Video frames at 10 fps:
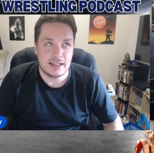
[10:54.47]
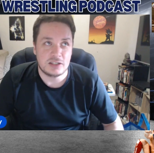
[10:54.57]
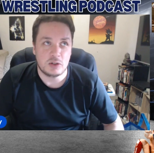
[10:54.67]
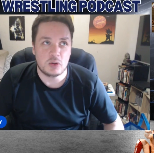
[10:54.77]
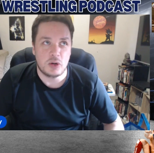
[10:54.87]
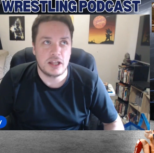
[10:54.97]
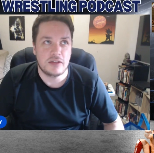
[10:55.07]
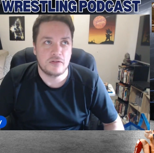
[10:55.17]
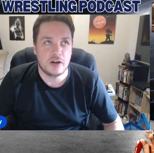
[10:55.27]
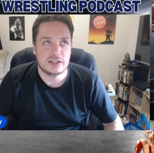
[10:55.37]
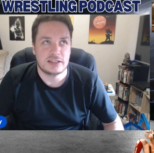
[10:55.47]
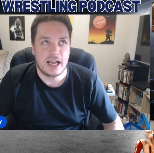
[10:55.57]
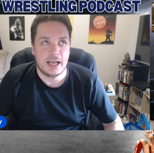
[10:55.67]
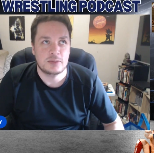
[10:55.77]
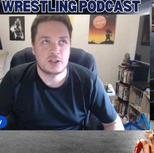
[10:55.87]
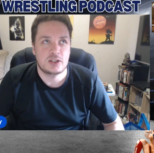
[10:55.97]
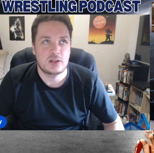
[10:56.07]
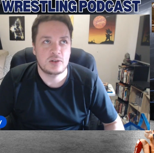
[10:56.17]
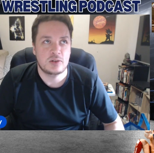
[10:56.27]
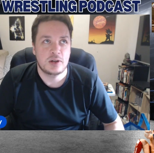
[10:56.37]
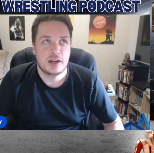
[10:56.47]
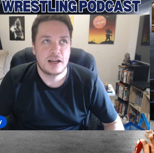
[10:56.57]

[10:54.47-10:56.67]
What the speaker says: This was one of the first times, too,